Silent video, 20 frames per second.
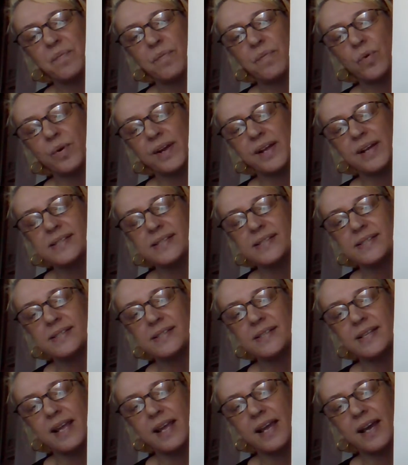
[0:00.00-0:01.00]
for a
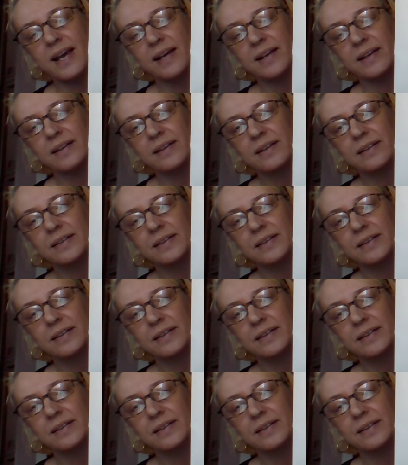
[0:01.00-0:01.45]
snack.